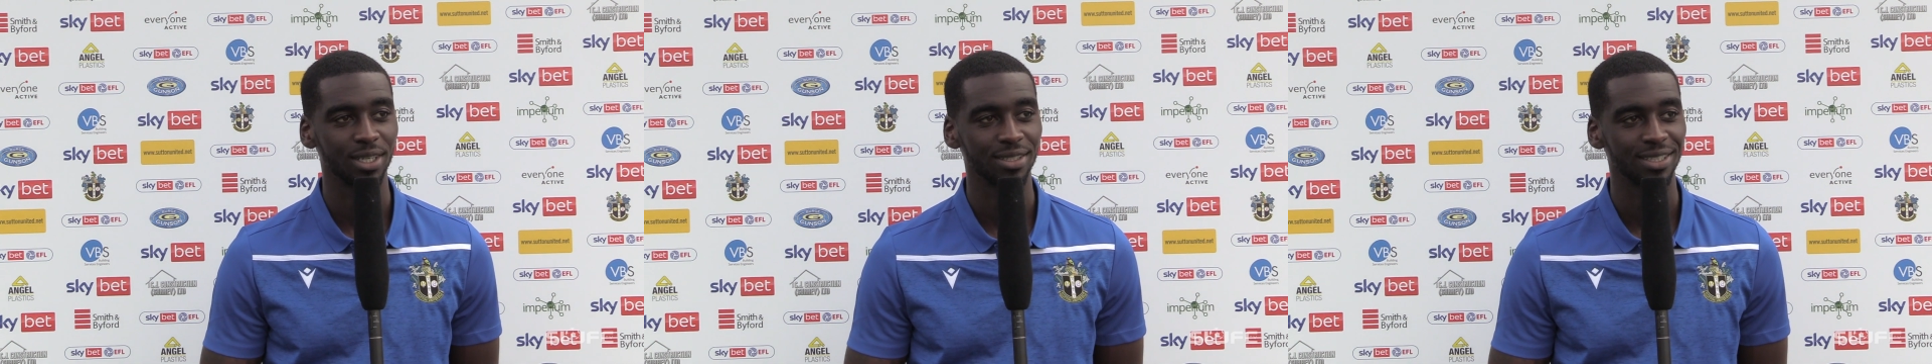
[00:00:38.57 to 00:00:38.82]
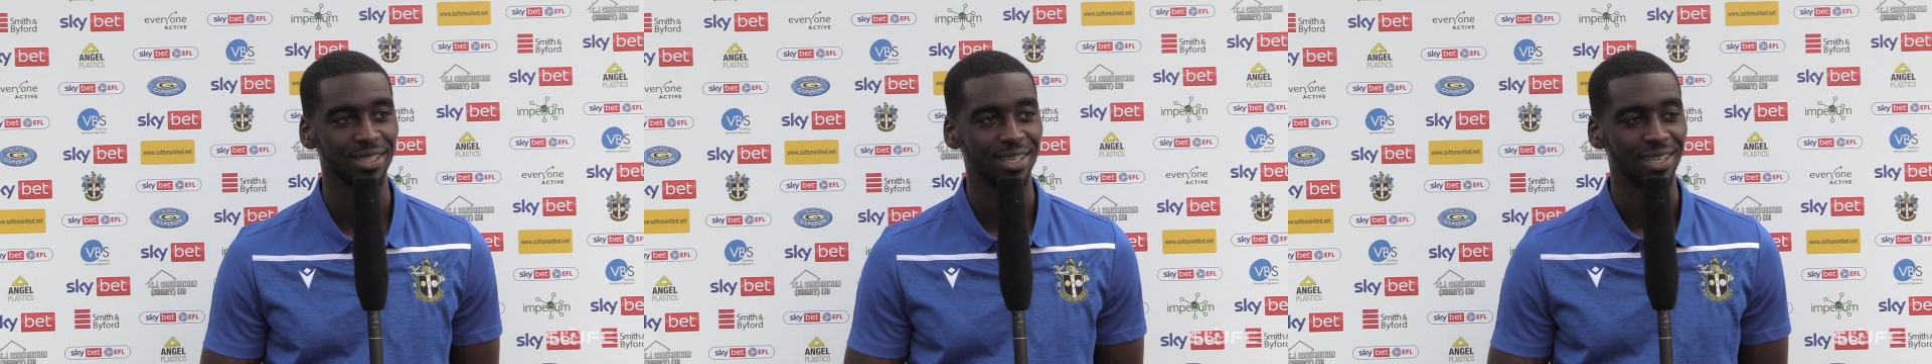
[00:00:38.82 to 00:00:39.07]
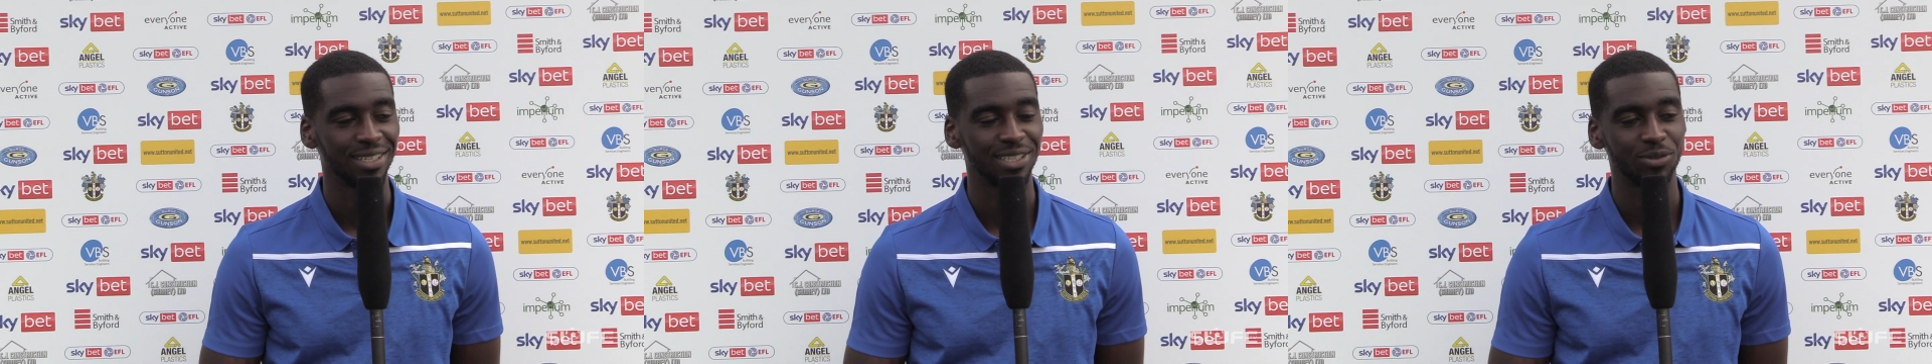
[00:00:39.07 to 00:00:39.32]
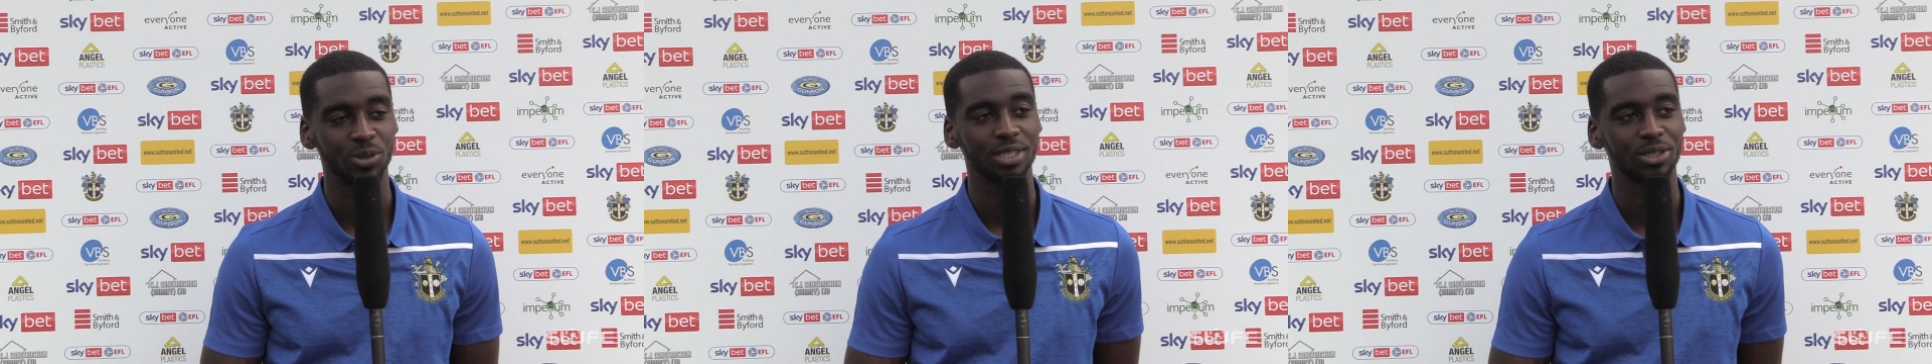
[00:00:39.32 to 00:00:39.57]
and
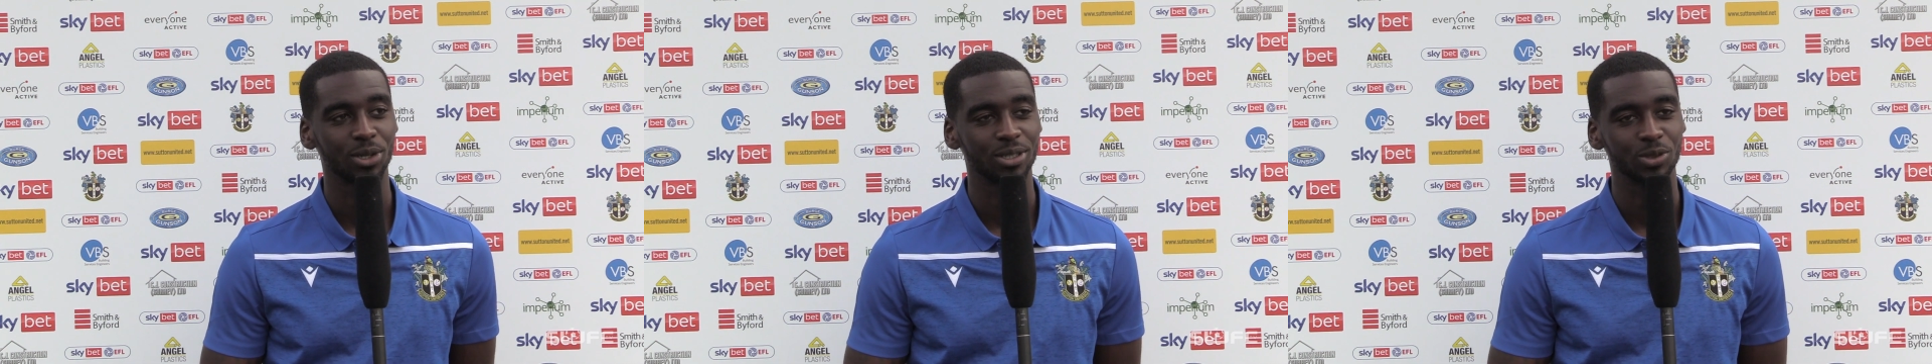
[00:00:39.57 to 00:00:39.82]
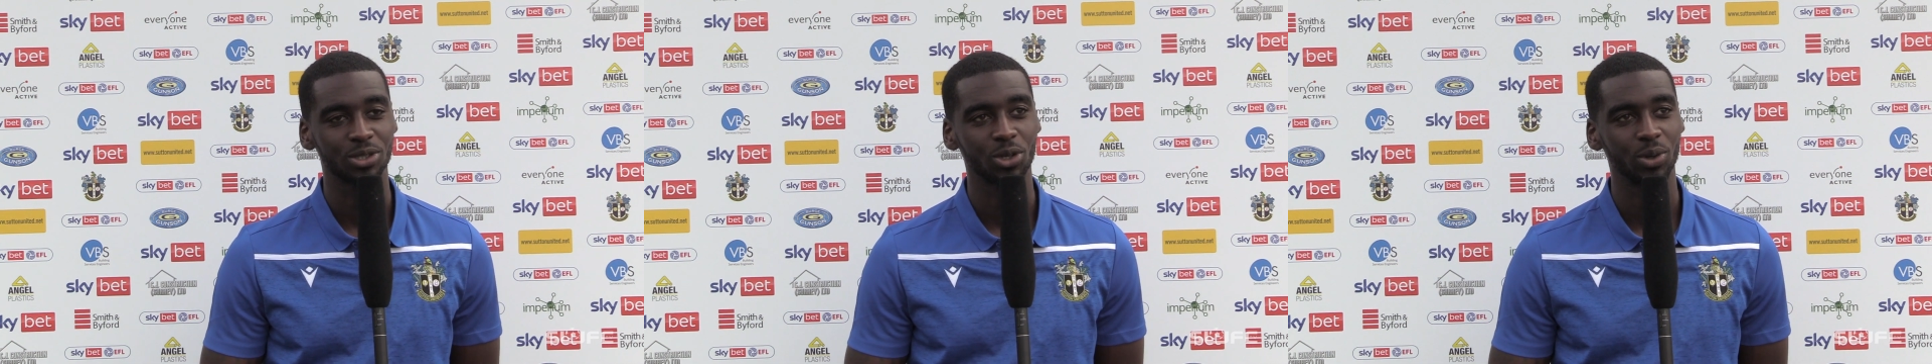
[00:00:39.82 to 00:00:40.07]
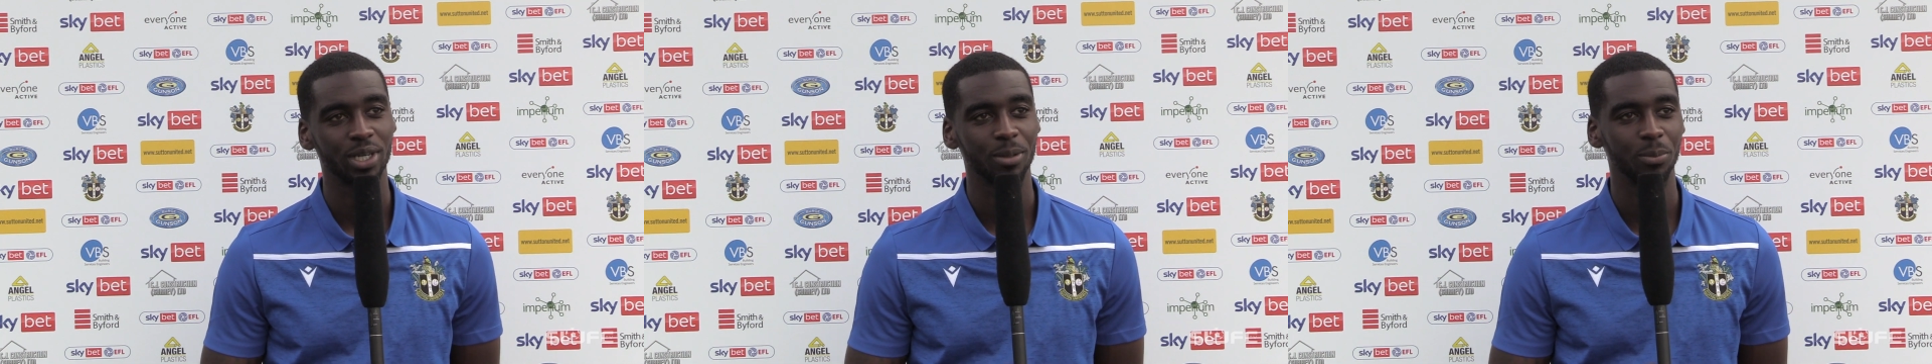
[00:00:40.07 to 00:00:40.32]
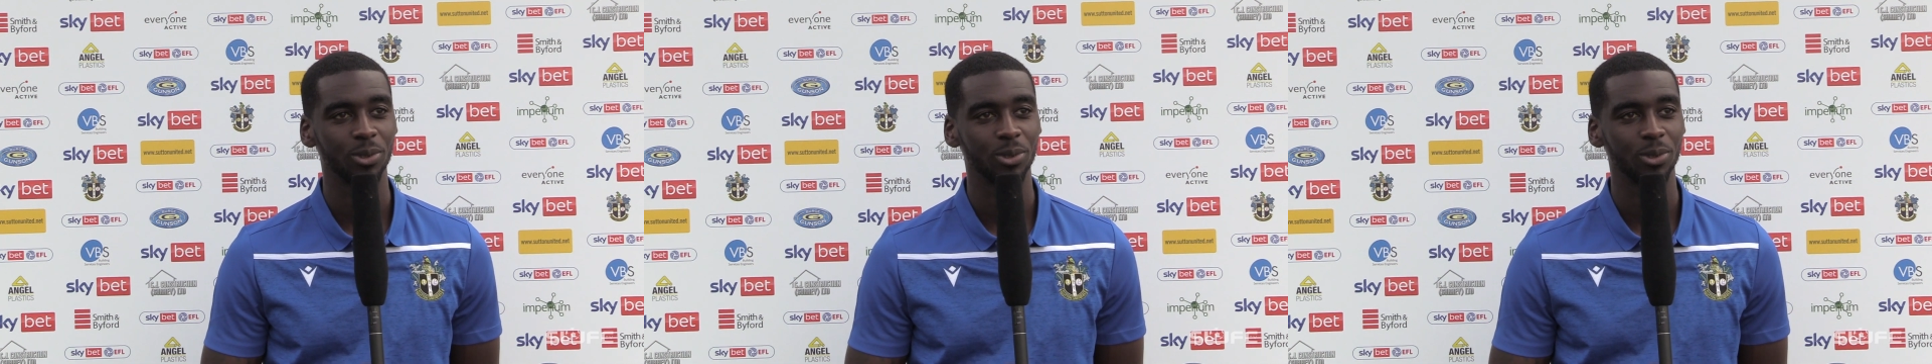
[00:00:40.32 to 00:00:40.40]
definitely thought it was going in.